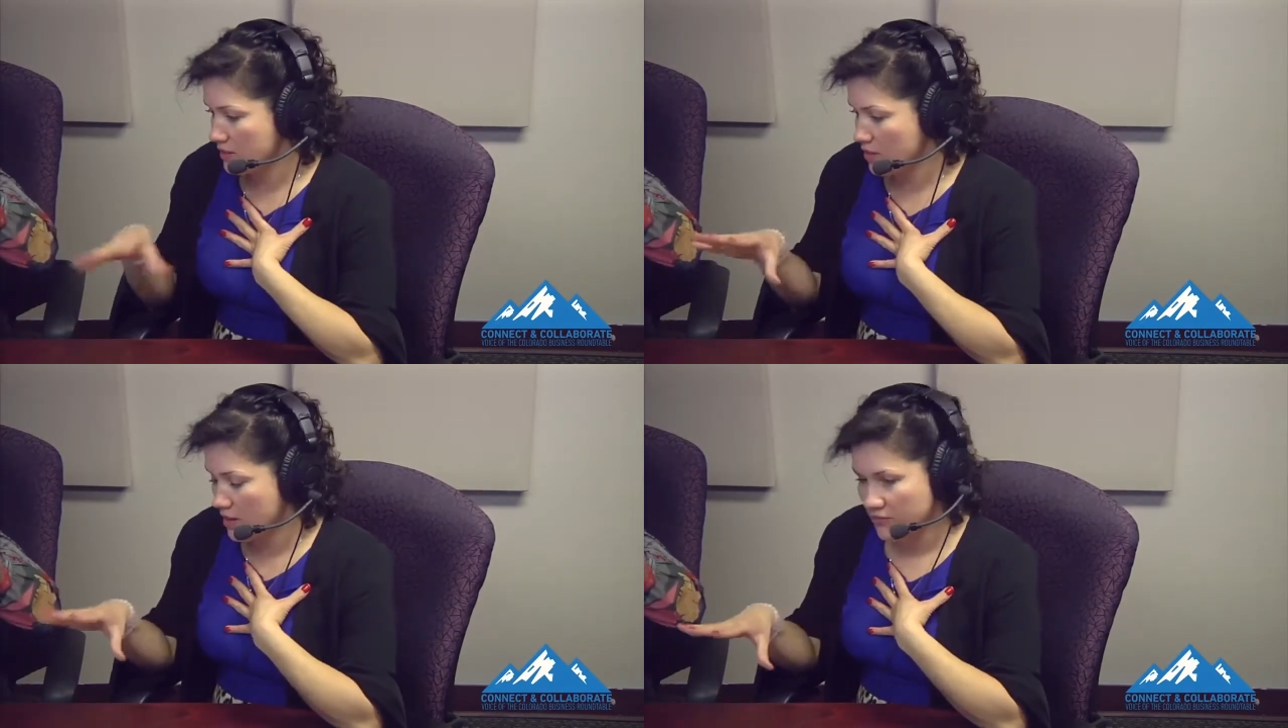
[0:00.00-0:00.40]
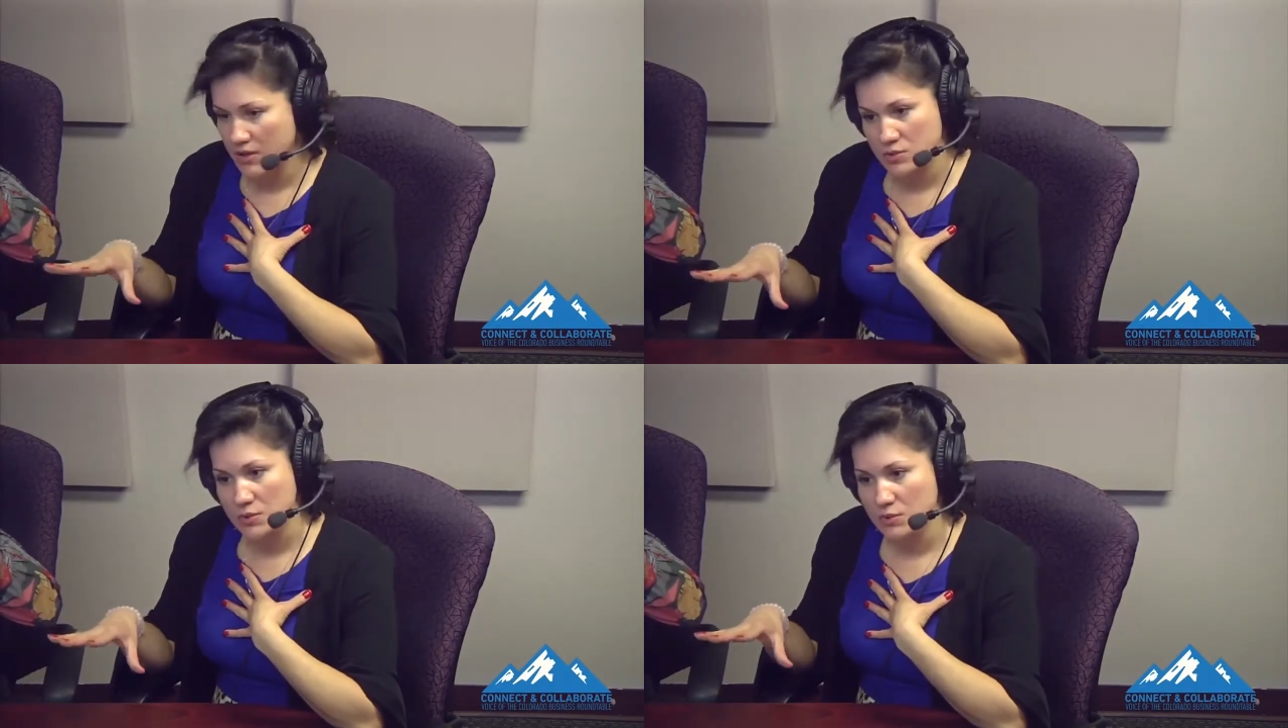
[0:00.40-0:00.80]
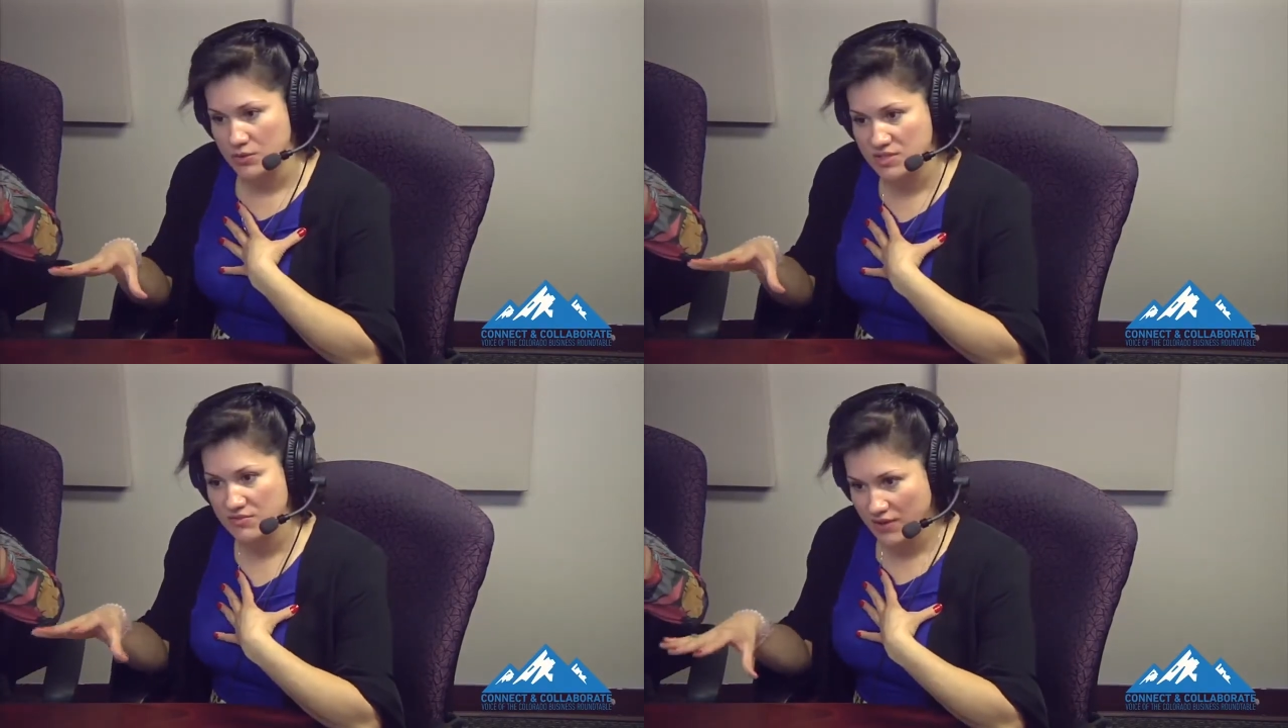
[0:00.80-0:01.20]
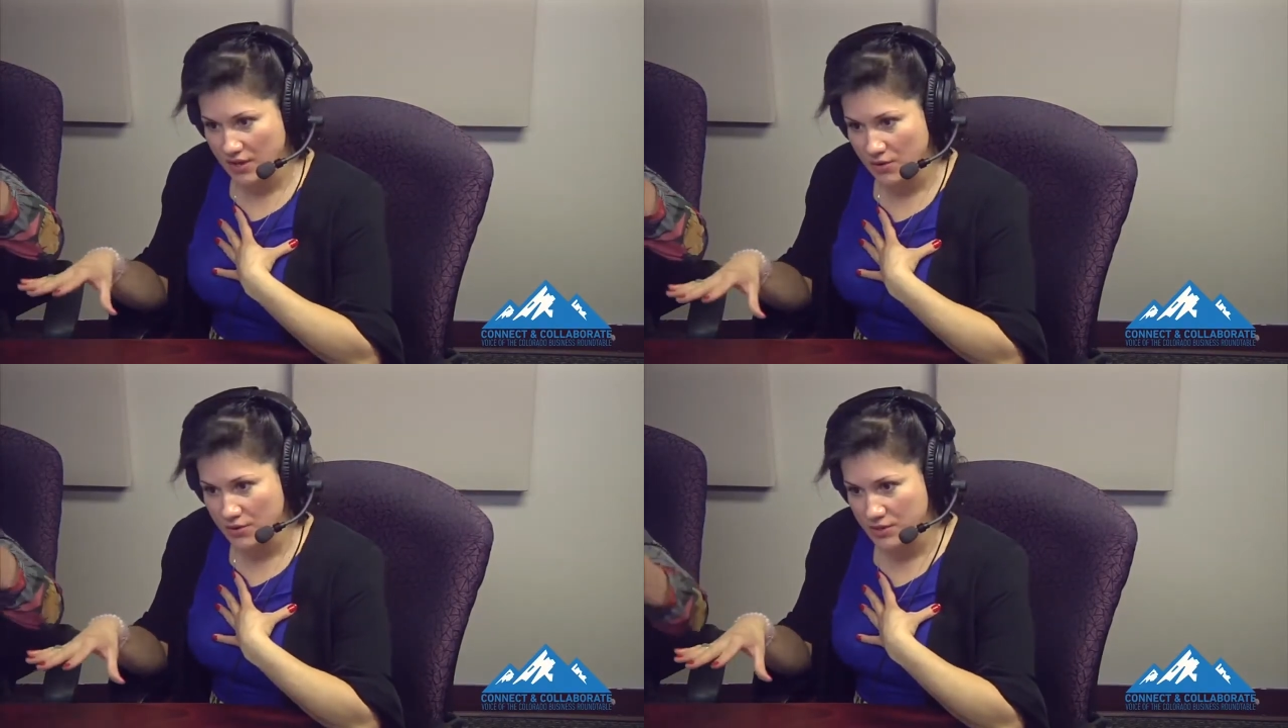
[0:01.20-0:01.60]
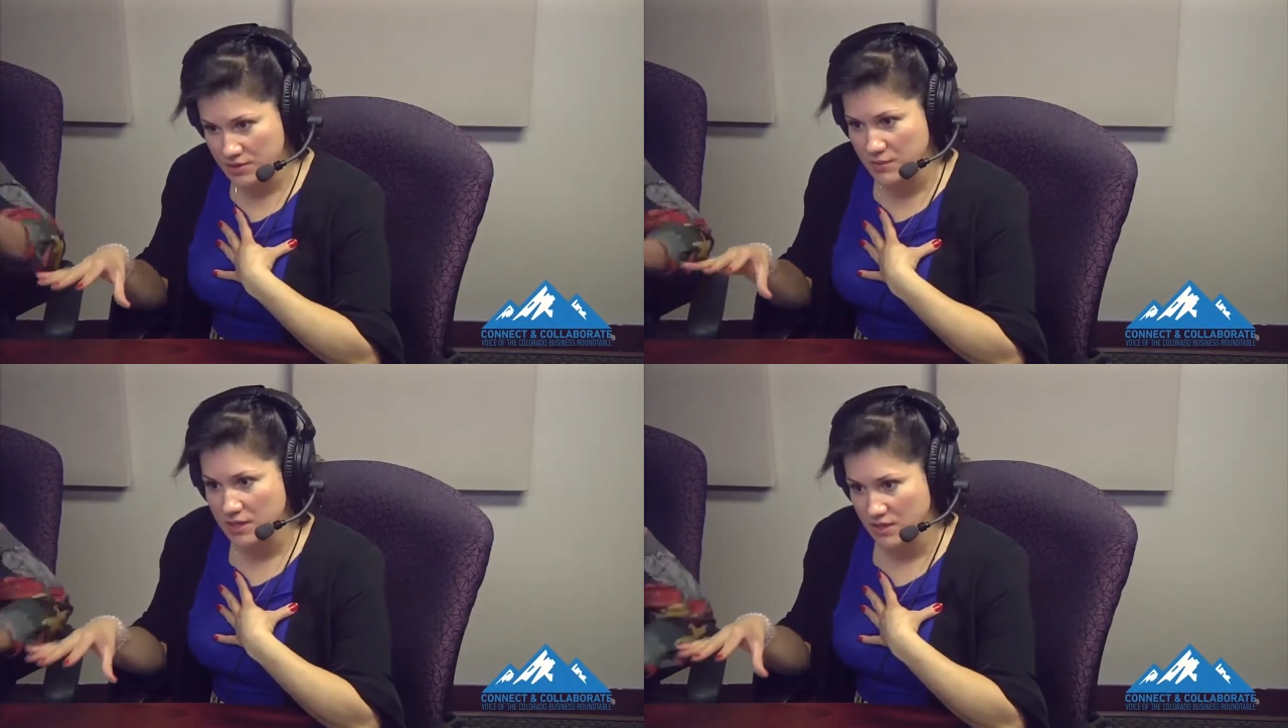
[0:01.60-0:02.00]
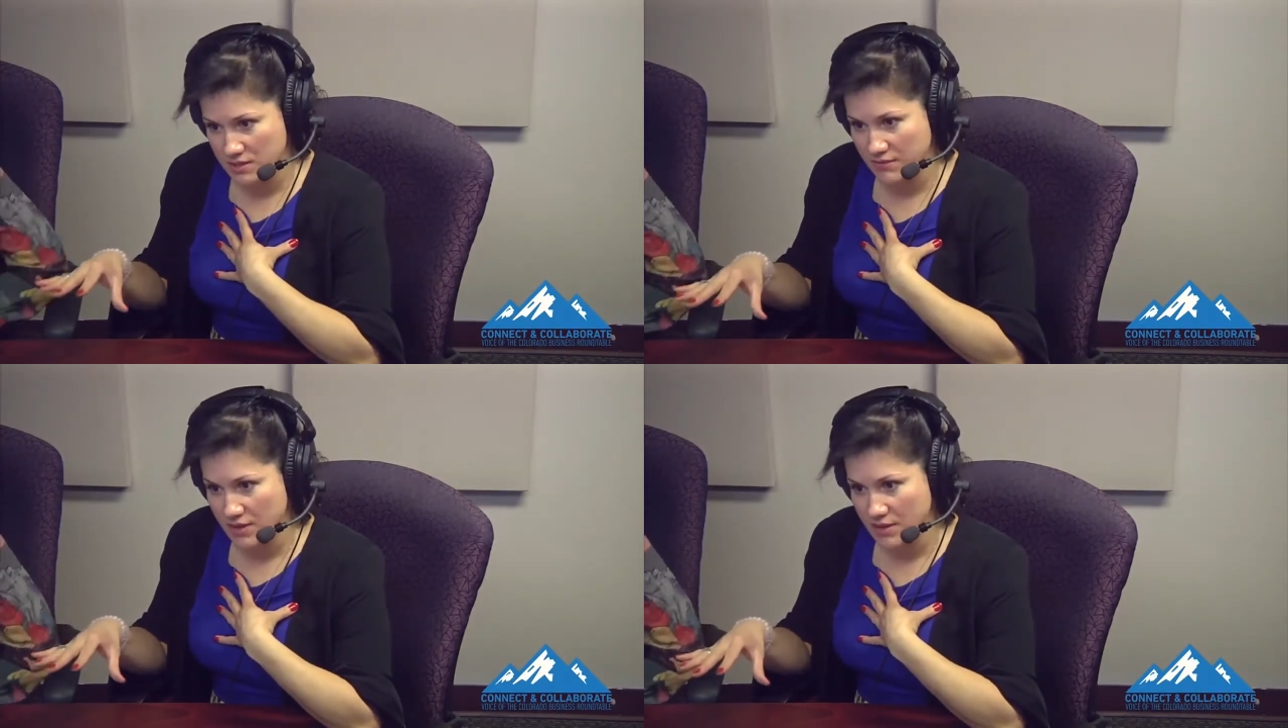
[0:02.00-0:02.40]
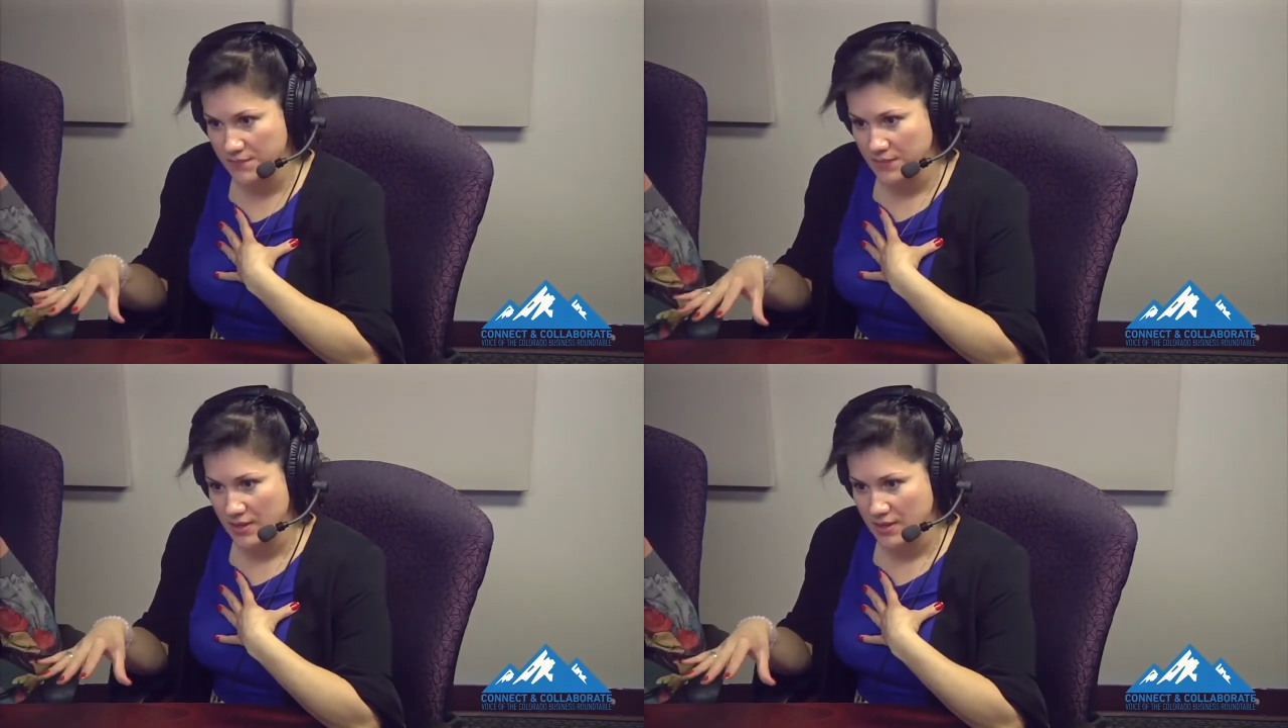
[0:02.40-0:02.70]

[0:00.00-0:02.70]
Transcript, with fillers: a lot of entrepreneurs fail, is because of that.